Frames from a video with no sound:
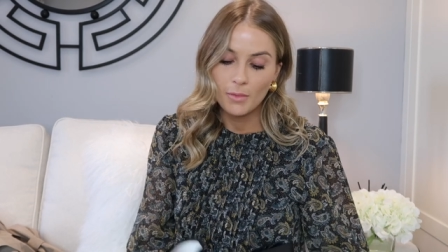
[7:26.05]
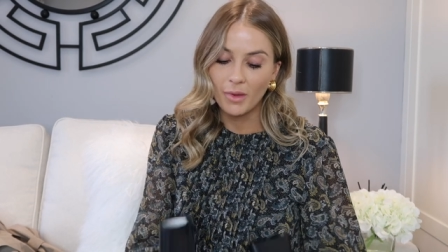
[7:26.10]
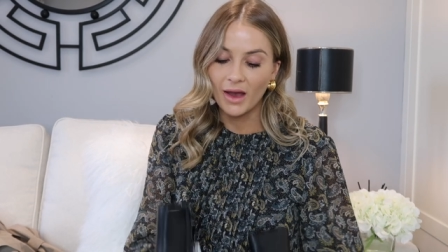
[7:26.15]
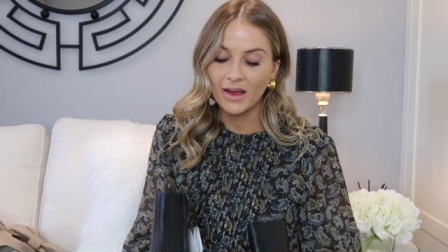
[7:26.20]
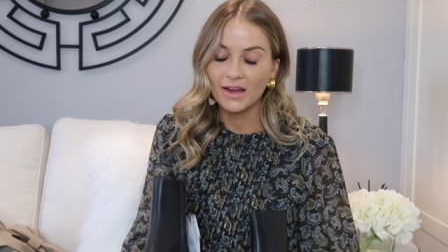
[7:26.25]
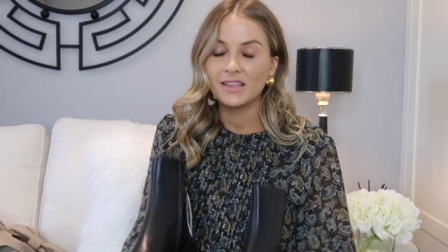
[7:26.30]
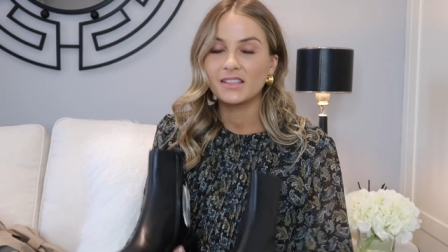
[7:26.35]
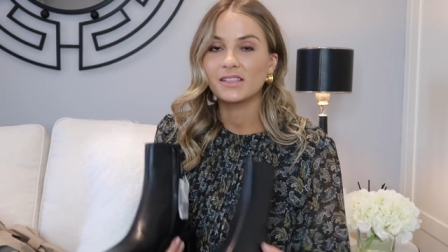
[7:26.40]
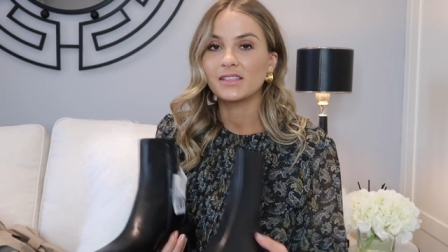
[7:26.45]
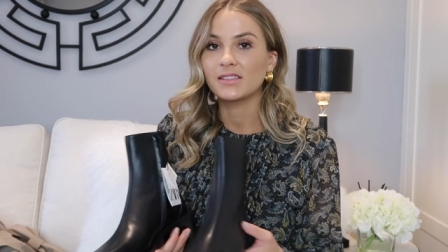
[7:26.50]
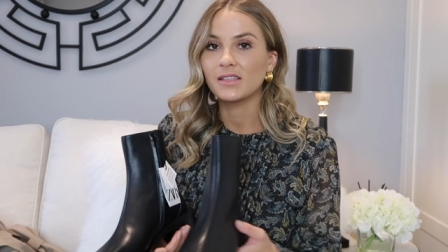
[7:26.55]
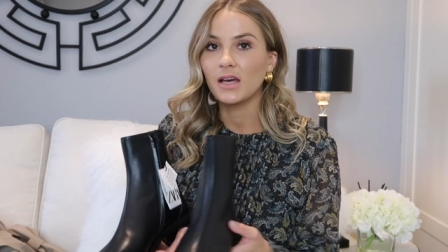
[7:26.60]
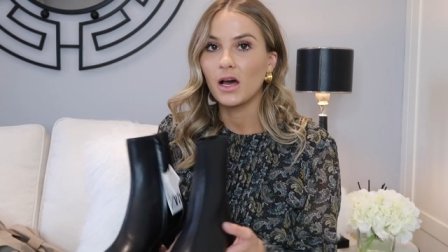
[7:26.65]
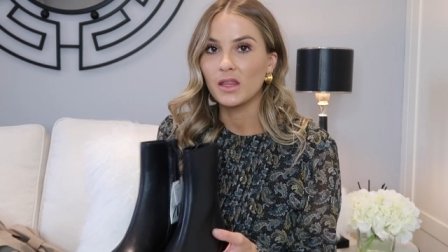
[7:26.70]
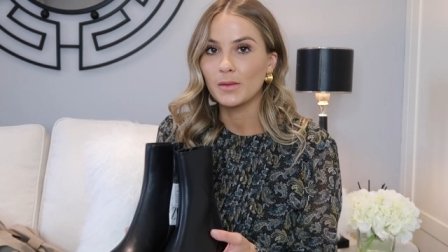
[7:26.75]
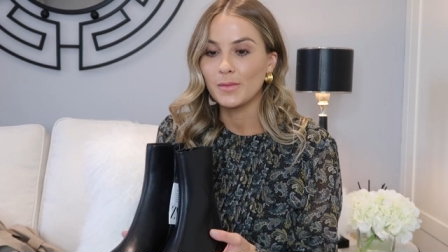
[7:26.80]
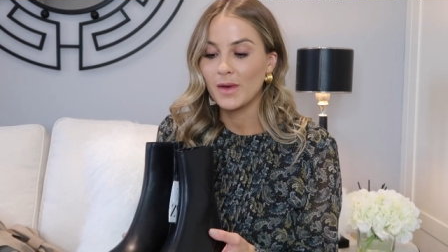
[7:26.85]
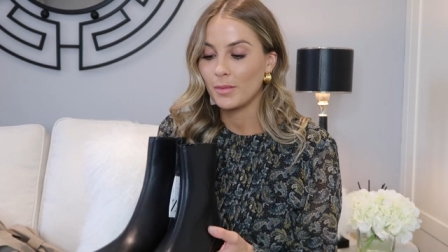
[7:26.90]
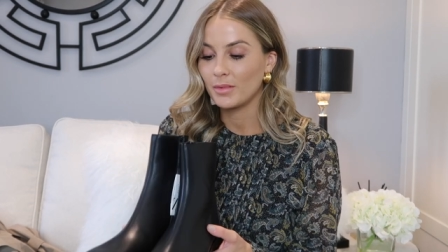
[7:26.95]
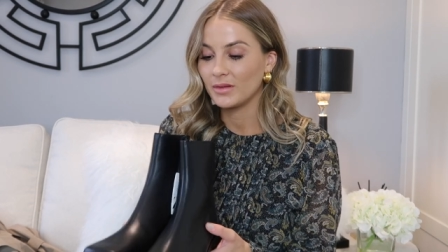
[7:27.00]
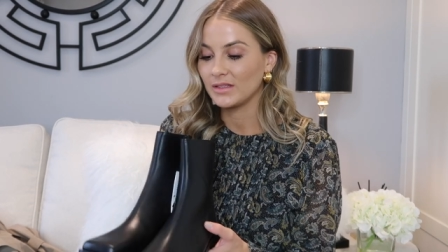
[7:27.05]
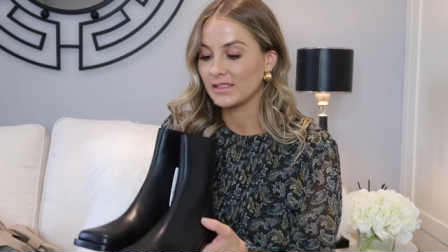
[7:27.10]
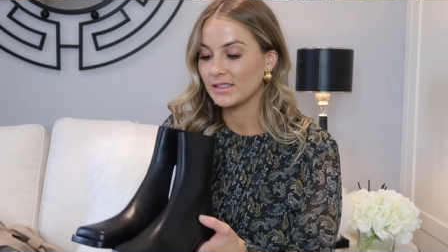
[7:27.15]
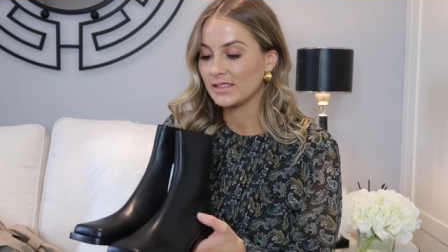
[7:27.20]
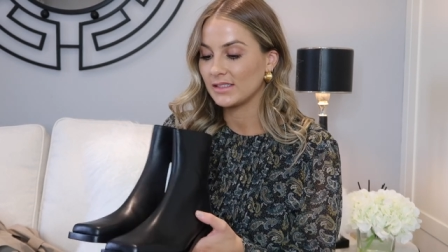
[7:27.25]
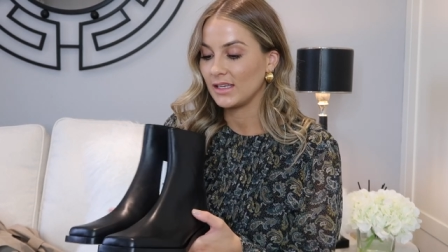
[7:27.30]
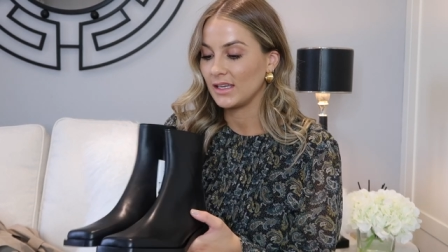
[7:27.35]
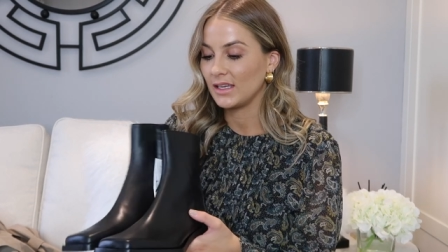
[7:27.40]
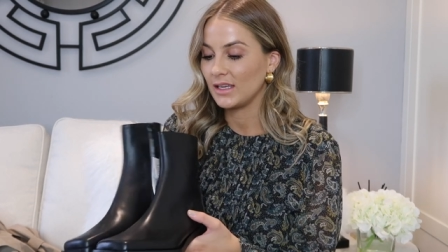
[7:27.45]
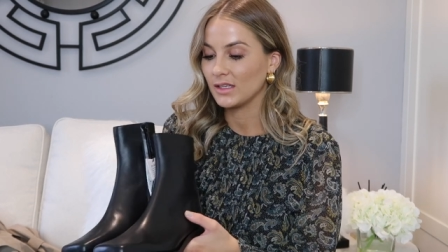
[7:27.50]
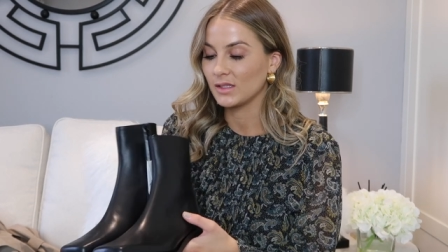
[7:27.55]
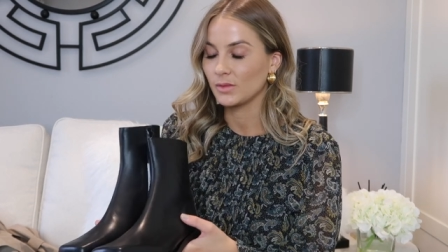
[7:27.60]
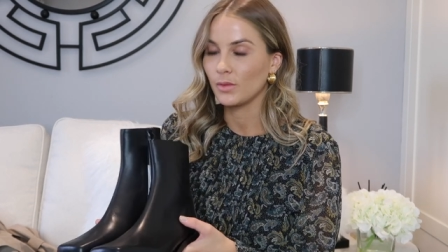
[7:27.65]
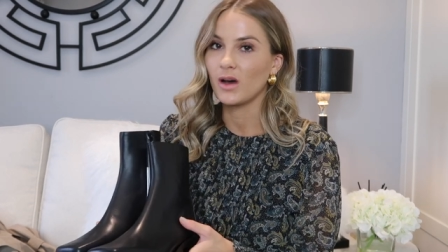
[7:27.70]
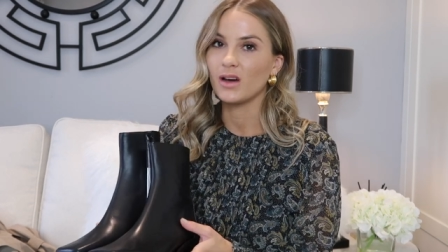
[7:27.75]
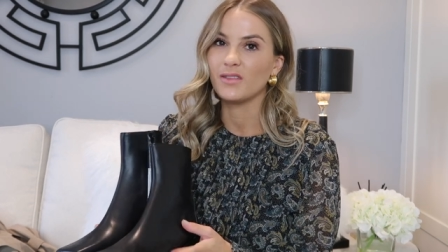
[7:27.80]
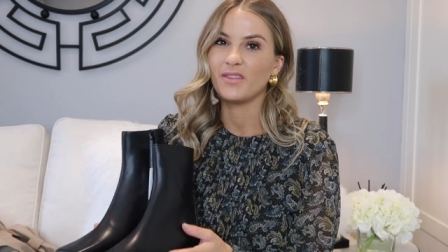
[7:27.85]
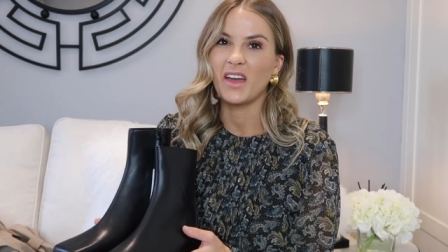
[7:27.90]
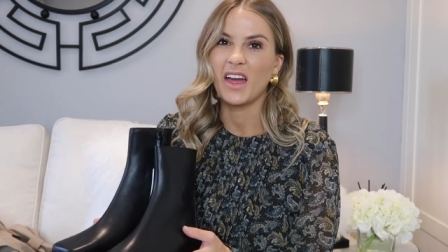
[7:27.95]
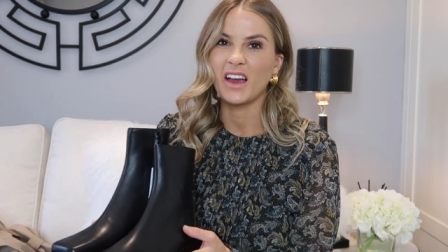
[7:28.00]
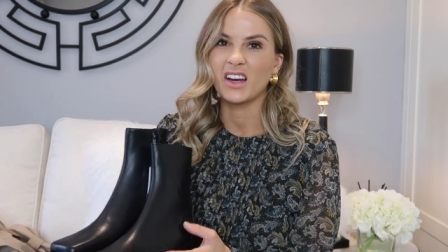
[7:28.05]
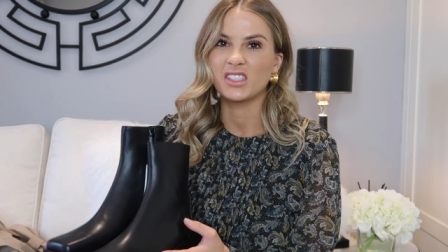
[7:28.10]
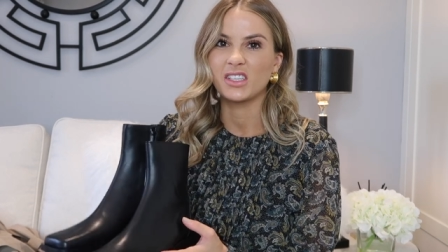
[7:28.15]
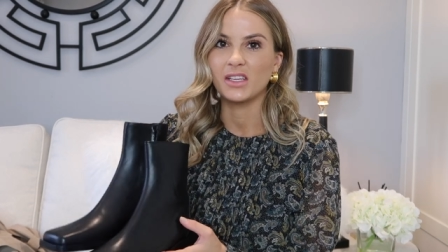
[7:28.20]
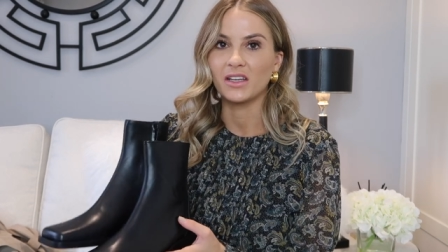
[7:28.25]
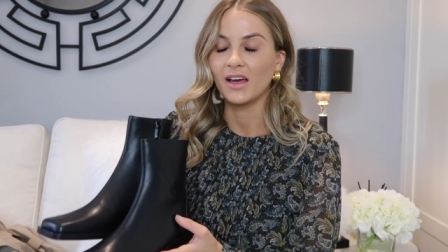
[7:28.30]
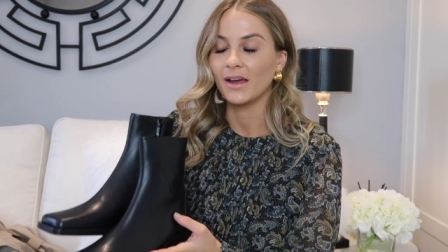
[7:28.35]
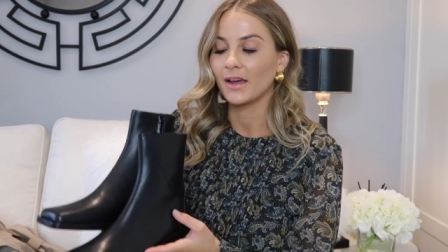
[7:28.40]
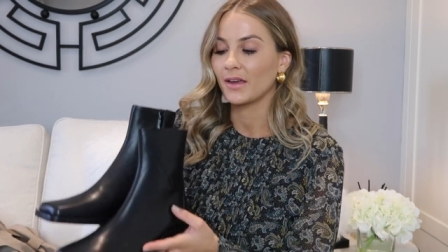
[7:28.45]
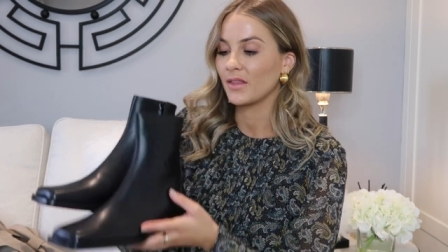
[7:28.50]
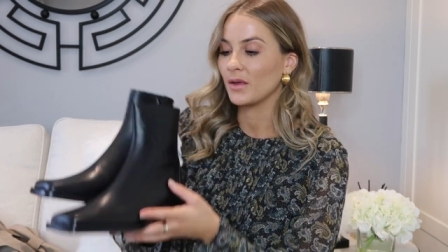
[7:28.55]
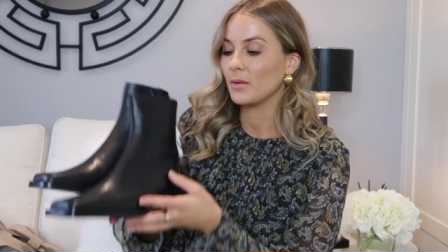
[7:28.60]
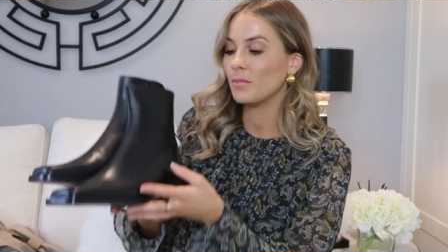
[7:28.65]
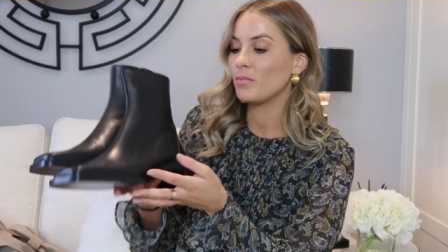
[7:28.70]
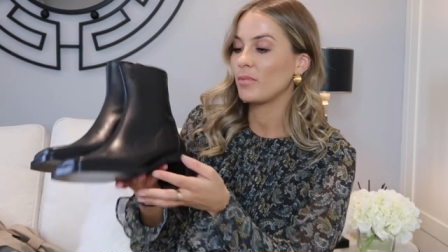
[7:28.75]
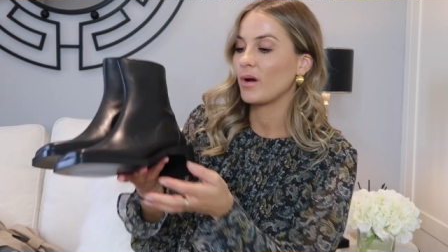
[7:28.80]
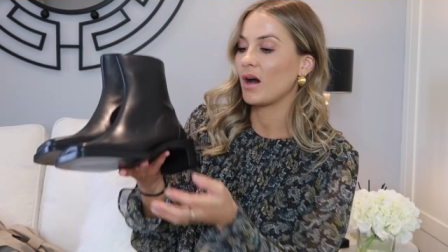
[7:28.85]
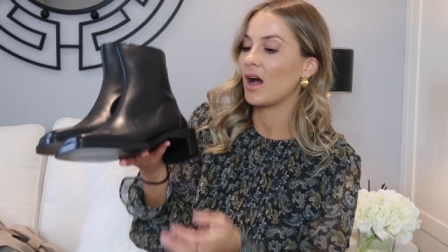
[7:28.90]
But I need to style them up and see as well if I actually like them.